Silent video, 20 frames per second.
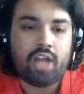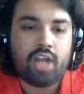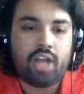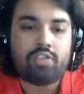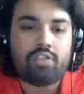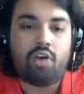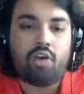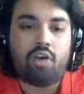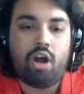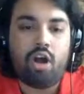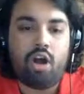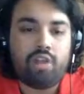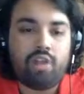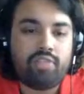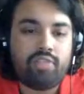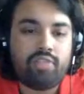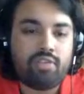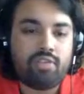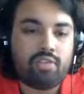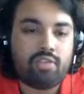So all of
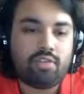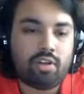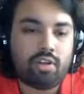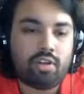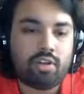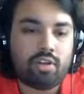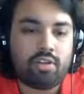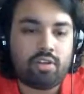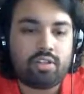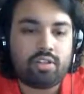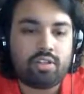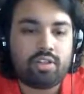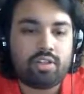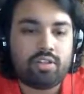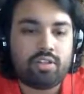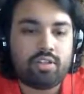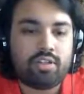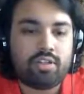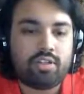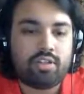these are
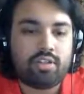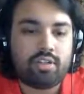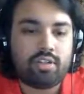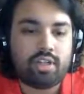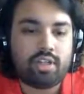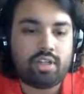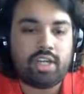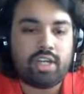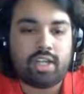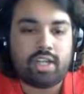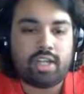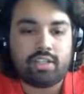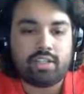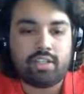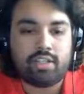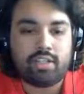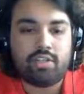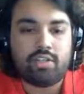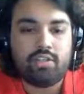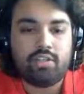
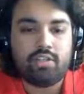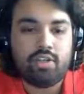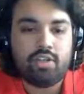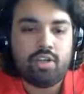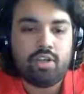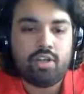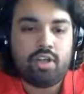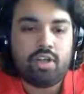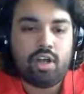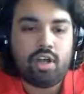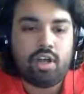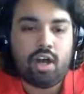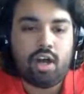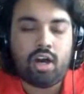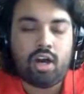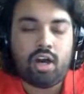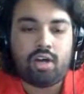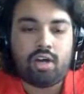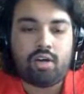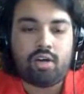connected
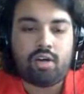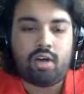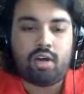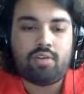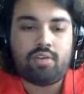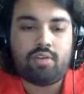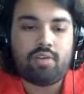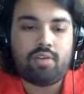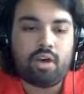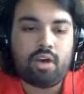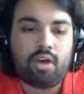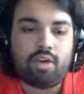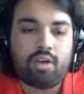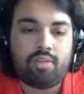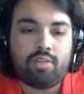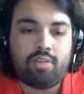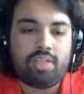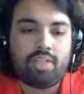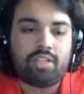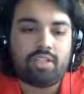on
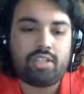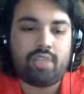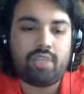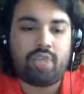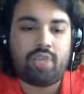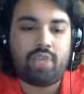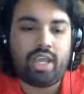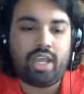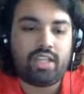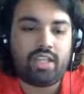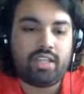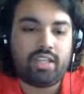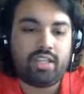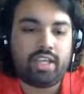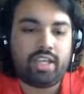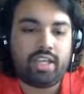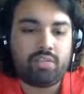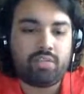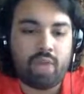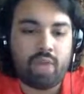the PCM with 18
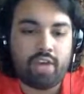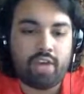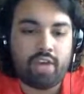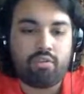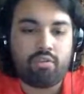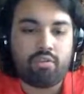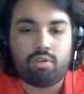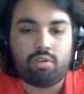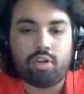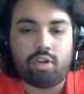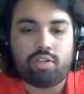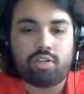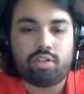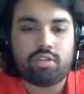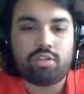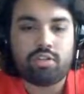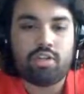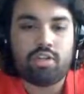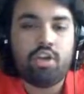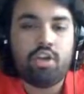gauge wire or
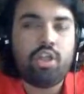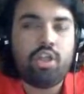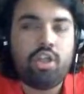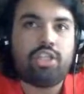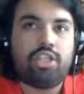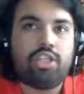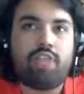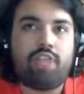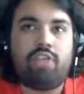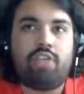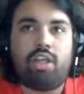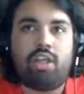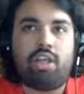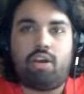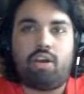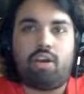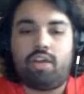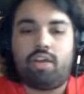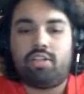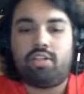larger. Generally
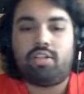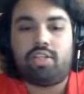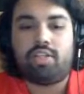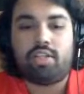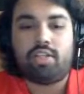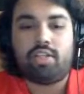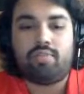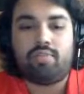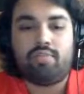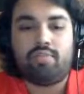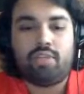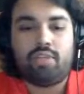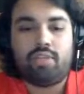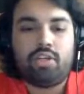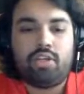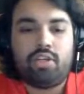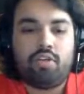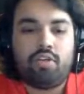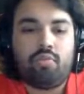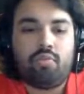on our team,
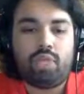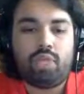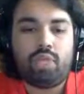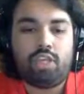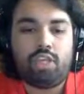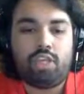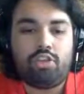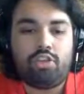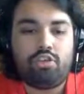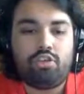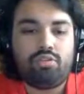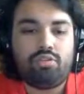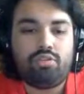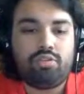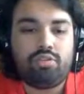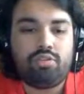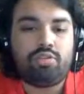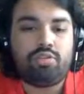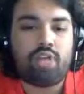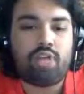we
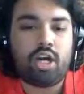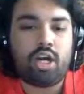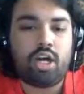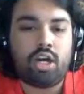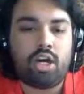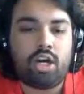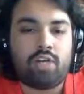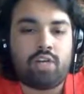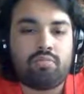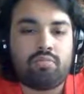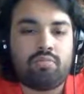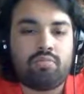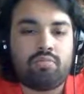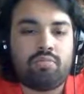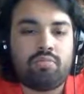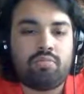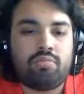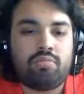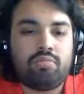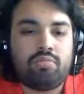use 18
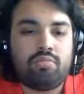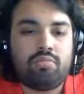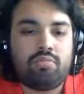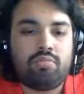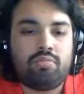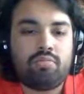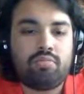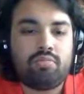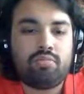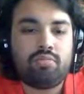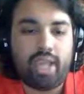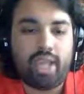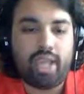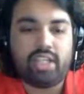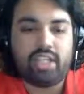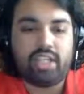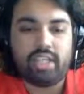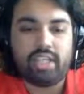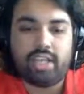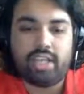
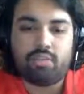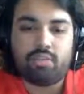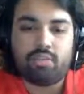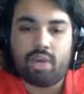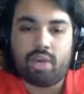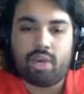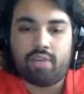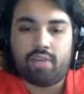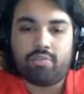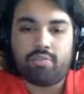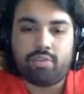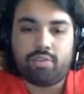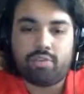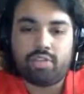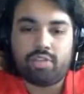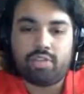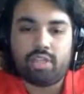gauge wire for most